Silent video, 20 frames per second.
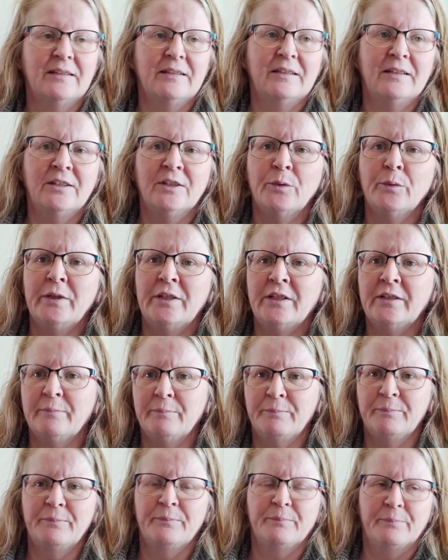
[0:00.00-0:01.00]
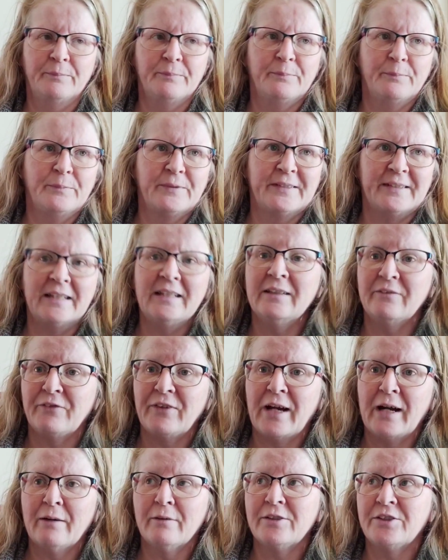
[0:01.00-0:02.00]
you know, when you see the
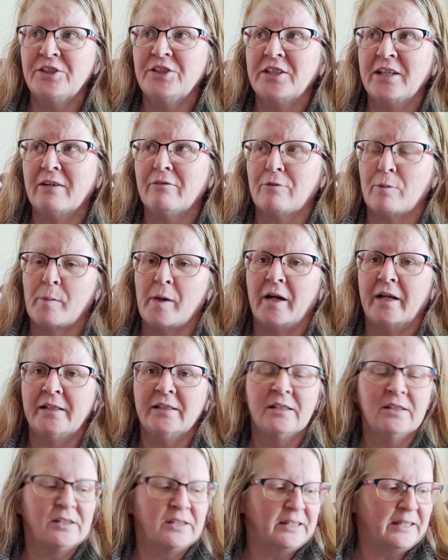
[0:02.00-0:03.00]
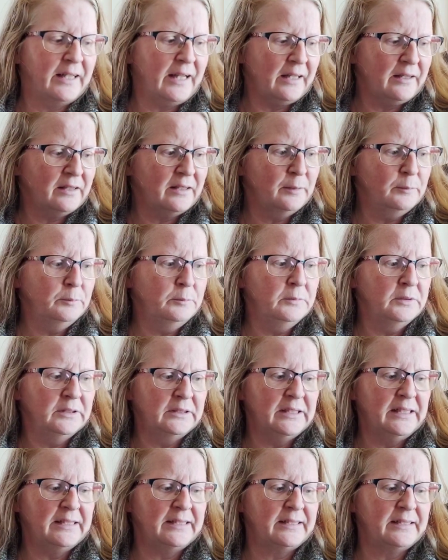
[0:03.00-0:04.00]
flowers and you get reminded to get them,
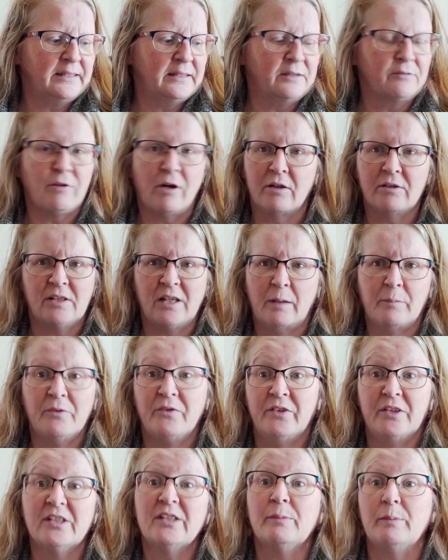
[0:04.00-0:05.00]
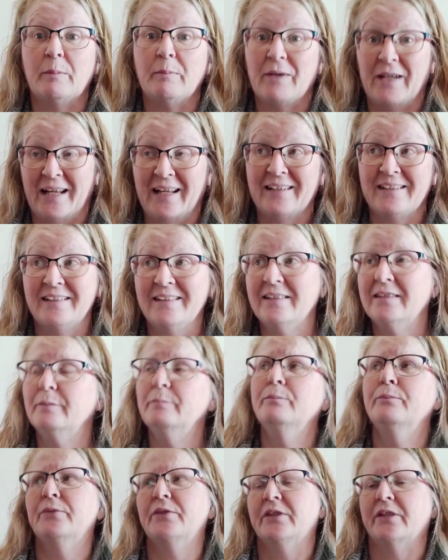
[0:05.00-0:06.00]
it's the wrong time of year to be planting
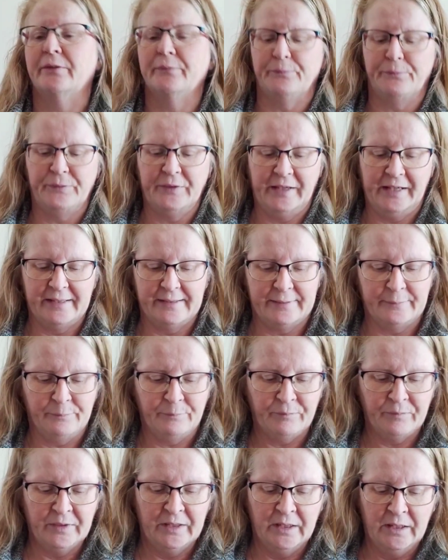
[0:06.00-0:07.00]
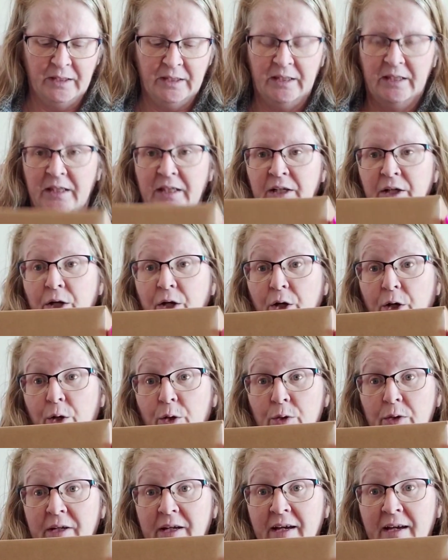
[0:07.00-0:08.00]
them. So, yes.
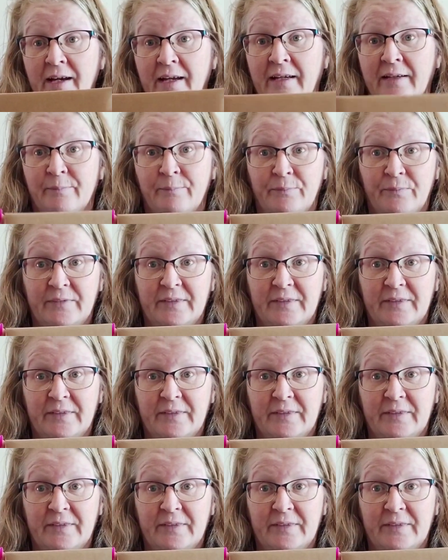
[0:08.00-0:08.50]
Okay,